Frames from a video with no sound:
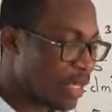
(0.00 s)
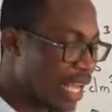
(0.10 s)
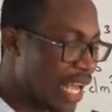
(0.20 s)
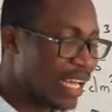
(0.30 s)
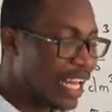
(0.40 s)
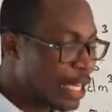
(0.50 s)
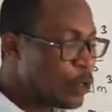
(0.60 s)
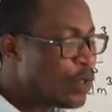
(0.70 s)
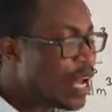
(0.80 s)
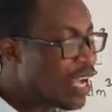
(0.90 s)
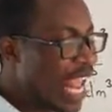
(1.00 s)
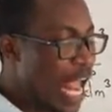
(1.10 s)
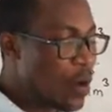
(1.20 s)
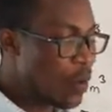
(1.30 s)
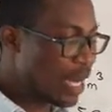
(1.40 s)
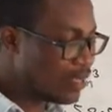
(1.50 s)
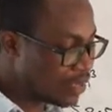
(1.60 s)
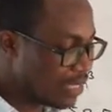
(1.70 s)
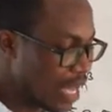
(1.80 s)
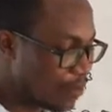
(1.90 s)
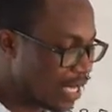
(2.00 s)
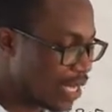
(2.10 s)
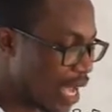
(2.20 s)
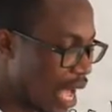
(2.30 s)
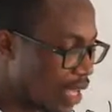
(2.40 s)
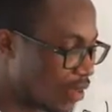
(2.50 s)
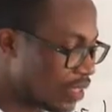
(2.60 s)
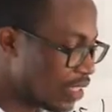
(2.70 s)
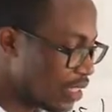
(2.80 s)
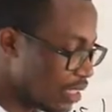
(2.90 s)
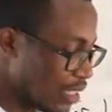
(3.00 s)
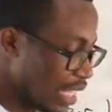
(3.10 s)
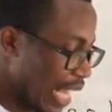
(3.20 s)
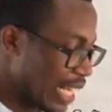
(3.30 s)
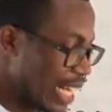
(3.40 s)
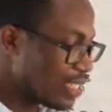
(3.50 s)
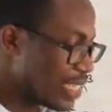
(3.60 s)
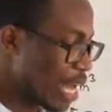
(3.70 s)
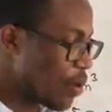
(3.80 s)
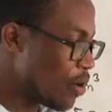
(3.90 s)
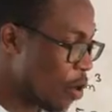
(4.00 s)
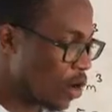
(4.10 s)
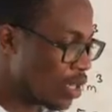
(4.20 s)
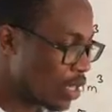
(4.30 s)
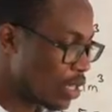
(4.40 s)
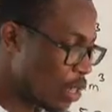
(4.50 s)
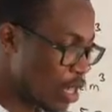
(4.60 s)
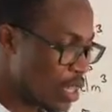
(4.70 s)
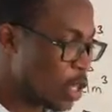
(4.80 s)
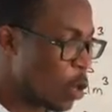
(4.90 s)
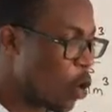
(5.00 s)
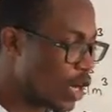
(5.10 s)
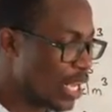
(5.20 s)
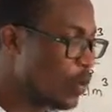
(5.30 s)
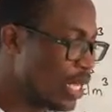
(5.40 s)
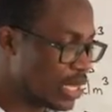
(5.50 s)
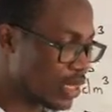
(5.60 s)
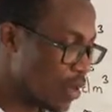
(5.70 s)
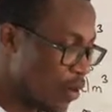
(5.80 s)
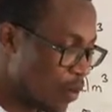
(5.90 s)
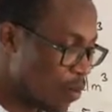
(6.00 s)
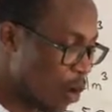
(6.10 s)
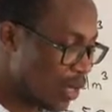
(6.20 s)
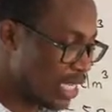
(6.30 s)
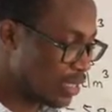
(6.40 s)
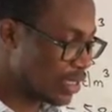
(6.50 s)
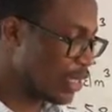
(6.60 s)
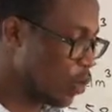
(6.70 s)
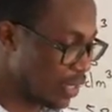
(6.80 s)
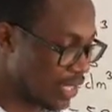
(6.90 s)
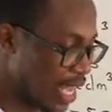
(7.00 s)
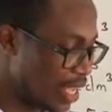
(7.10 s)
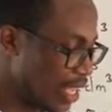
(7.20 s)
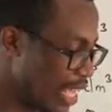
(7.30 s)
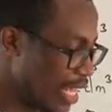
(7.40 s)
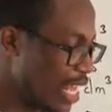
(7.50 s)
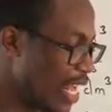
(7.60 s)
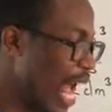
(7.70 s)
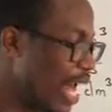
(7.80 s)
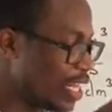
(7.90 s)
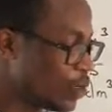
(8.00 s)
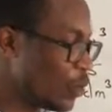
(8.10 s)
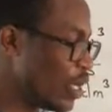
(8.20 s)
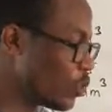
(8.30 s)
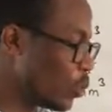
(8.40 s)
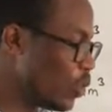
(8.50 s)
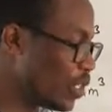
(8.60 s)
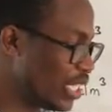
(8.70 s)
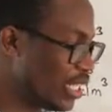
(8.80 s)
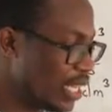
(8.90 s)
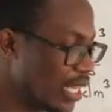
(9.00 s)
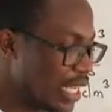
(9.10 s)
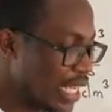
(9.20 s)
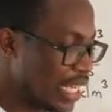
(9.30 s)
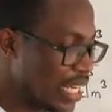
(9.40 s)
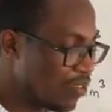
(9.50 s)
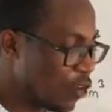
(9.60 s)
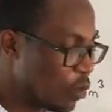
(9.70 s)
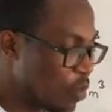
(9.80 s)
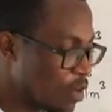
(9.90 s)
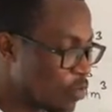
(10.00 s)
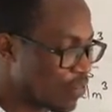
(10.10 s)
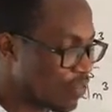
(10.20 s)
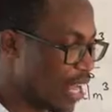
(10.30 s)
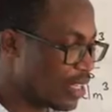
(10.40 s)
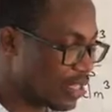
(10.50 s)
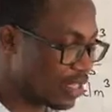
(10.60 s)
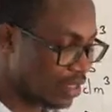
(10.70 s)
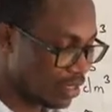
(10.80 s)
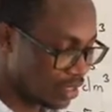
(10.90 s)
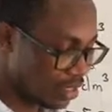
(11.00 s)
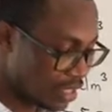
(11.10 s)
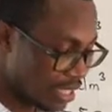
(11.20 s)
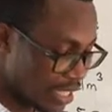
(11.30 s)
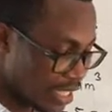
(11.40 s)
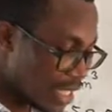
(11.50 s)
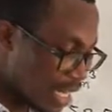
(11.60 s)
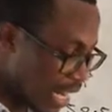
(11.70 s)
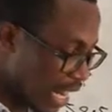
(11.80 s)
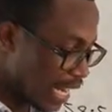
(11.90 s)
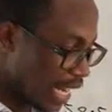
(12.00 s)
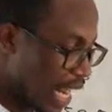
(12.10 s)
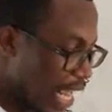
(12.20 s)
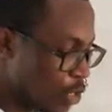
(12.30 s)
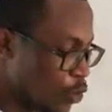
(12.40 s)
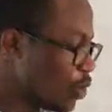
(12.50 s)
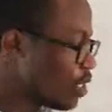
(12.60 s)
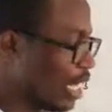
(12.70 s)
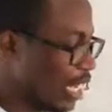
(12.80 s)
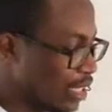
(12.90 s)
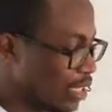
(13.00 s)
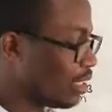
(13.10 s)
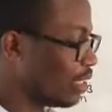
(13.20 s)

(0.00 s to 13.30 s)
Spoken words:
And then you now can rinse the beaker and the stirring rod thoroughly with more distilled water, and then add it to the solution in the volumetric flask. And then using